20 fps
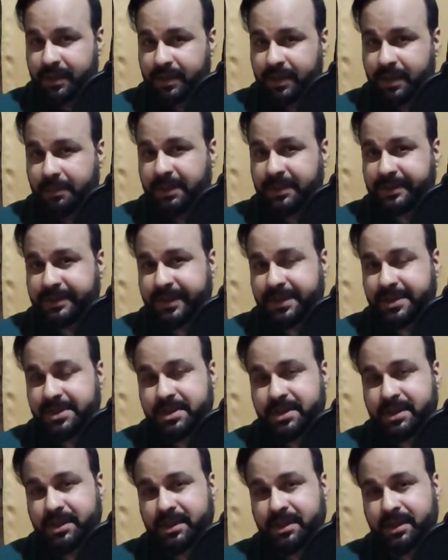section
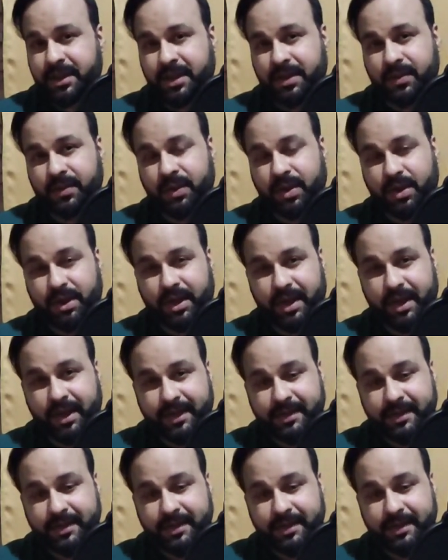what else would you